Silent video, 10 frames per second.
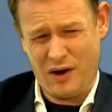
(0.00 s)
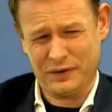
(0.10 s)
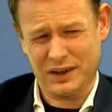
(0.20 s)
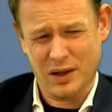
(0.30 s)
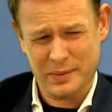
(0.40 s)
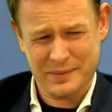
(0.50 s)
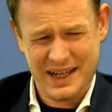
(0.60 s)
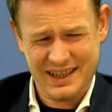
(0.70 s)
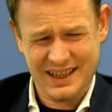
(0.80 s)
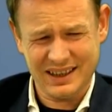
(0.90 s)
off the top of my
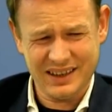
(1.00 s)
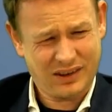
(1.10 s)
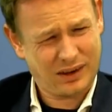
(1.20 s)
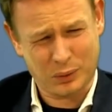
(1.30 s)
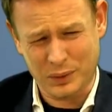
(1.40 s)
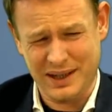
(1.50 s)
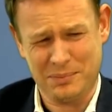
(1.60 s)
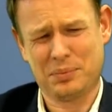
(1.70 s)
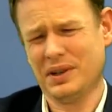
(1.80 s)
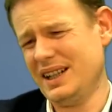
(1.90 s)
head, at least three
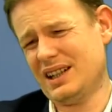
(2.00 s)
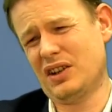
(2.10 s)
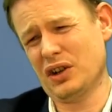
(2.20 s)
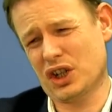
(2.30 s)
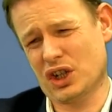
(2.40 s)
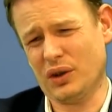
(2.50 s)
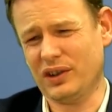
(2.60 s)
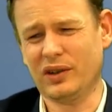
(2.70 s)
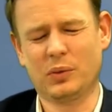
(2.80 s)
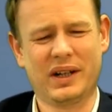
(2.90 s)
pretty good
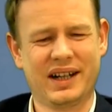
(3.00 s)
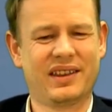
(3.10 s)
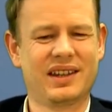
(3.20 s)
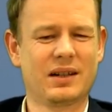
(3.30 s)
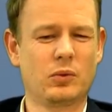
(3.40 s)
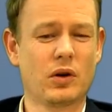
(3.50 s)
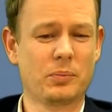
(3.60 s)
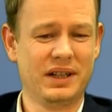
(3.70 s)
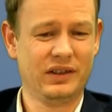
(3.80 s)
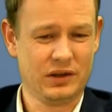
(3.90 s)
choices where I think it won't
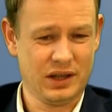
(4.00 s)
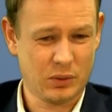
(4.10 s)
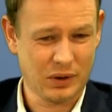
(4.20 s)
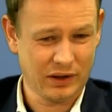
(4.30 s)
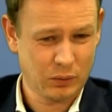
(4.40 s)
be easy to equalize.